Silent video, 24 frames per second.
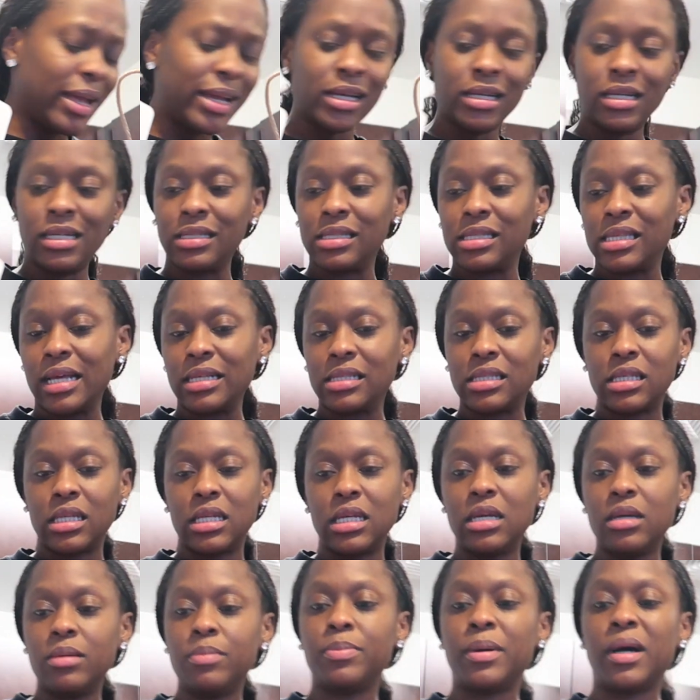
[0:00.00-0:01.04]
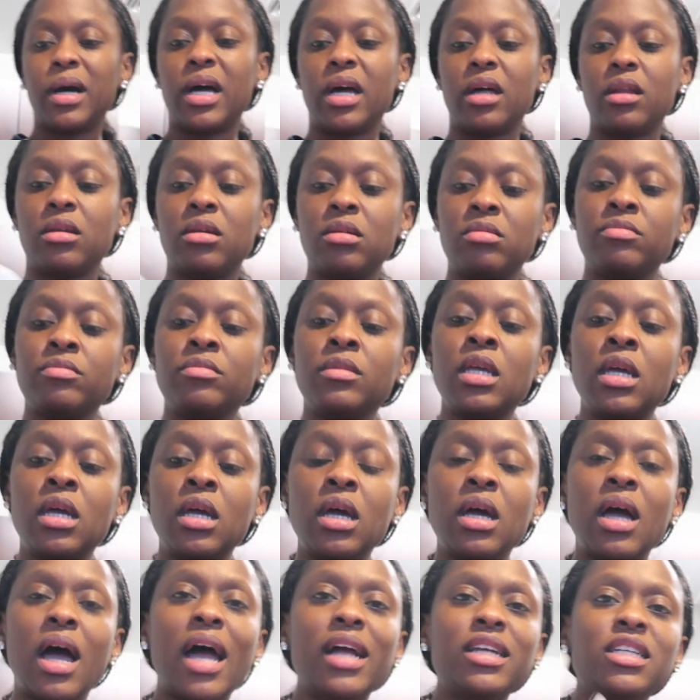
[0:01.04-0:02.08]
like a necessity, but
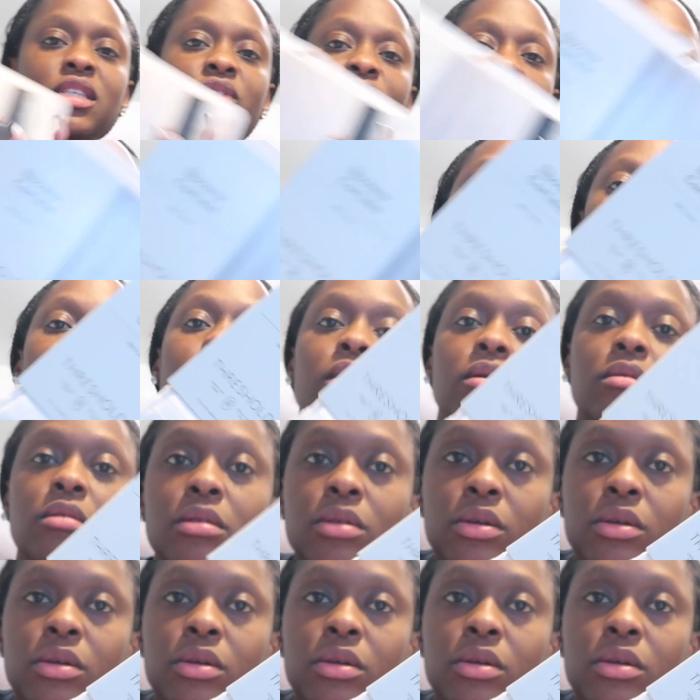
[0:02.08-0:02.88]
I just feel like,